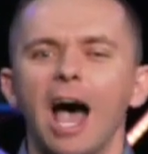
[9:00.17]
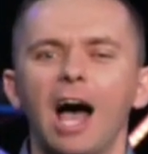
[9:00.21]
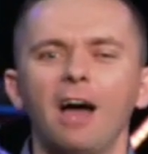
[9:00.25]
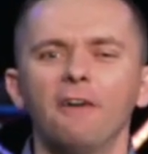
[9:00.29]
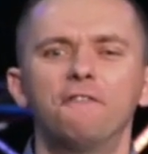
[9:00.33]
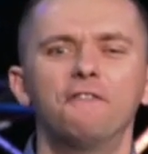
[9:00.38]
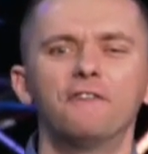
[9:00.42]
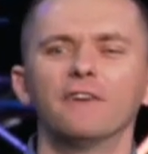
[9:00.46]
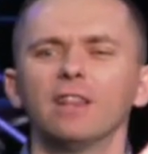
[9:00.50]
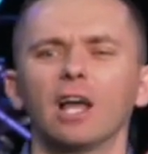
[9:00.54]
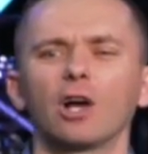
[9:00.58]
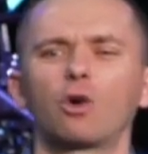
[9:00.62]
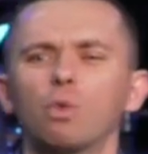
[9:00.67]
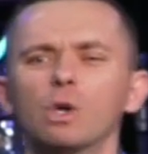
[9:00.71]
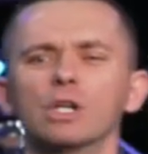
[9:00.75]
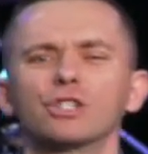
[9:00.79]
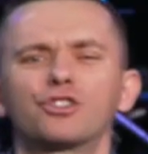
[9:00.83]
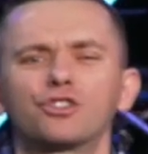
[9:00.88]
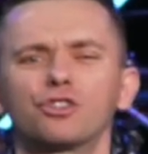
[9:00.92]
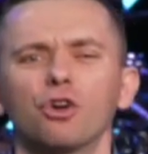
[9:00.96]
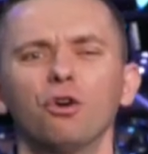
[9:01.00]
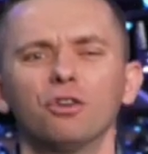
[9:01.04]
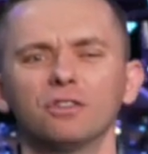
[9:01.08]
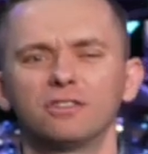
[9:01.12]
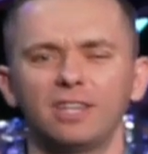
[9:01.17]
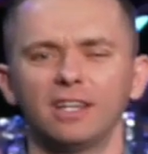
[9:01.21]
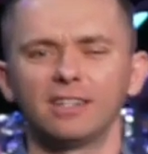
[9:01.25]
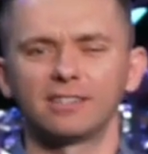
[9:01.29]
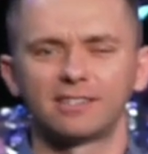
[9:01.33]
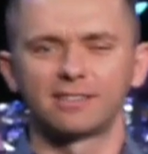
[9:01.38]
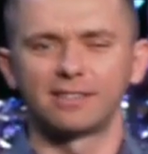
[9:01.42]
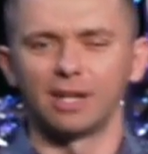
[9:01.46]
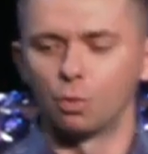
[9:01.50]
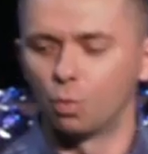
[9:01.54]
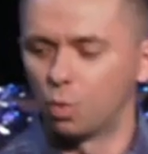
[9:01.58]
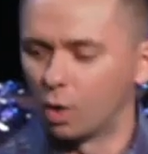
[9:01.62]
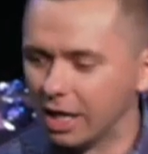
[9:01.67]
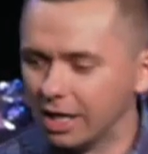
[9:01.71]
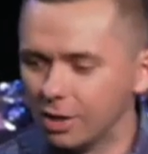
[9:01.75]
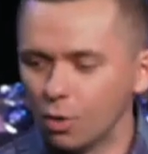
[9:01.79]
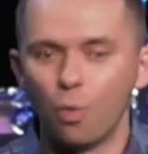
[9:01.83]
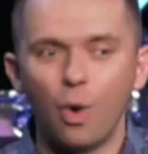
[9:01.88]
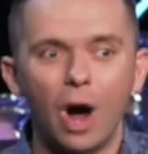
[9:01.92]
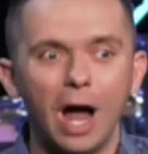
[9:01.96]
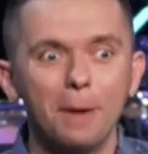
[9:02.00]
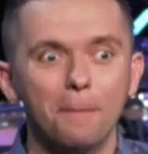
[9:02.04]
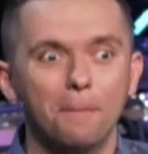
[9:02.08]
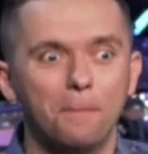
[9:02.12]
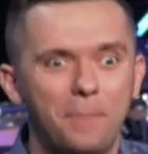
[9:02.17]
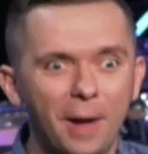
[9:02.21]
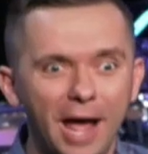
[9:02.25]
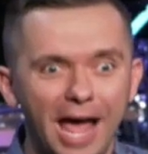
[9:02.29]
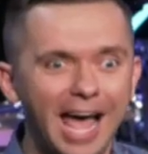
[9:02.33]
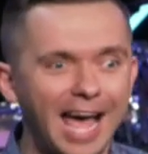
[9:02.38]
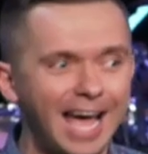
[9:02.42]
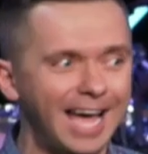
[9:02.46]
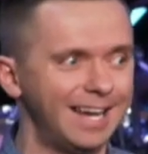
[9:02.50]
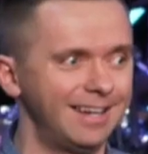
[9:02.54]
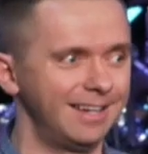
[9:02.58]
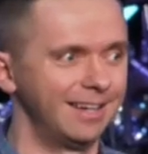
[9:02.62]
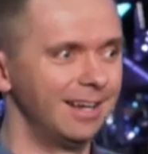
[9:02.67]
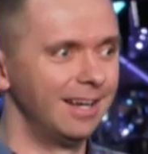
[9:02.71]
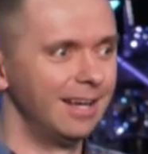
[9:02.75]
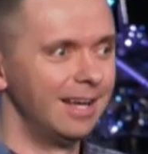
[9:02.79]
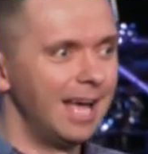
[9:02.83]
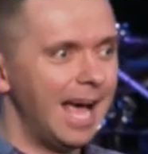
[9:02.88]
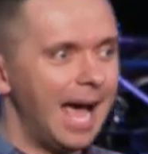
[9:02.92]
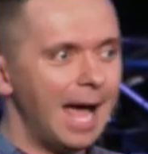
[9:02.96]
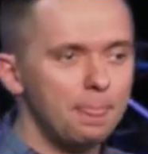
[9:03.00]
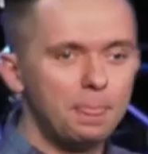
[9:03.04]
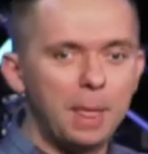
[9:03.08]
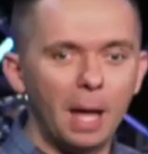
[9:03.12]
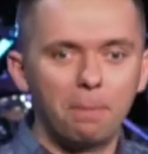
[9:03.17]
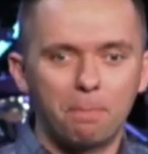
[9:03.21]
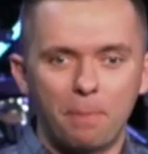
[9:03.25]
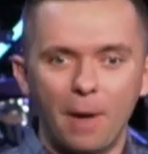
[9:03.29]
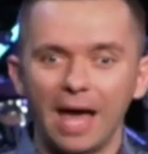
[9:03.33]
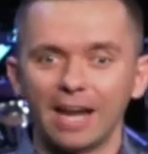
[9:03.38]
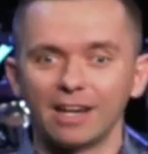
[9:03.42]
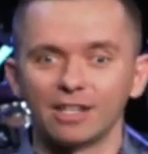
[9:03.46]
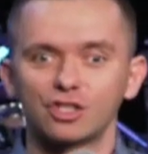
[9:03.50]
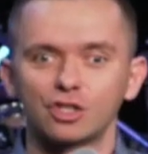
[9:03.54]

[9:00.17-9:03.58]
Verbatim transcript: I feel like we're so distant. We're in one bed. And that bed is